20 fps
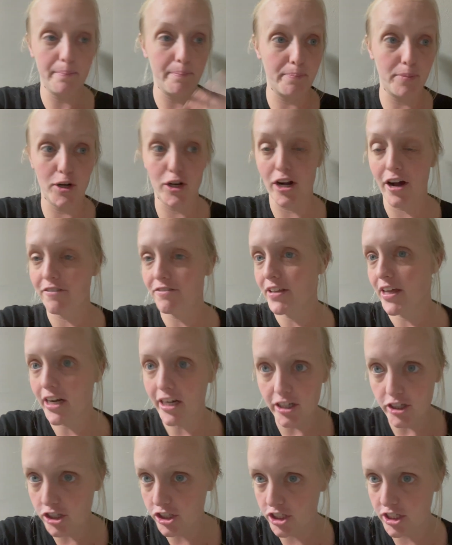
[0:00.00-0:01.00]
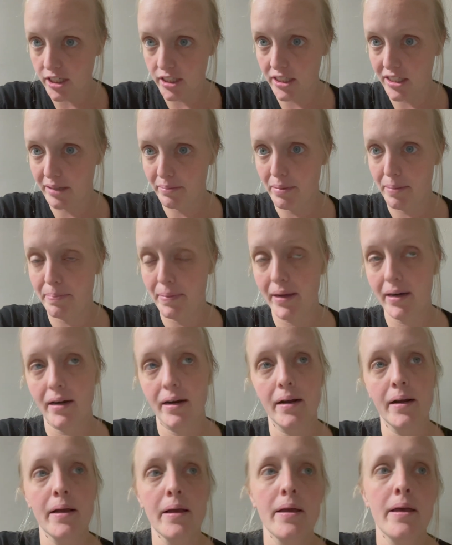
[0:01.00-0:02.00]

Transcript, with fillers: burn off that energy a little bit better.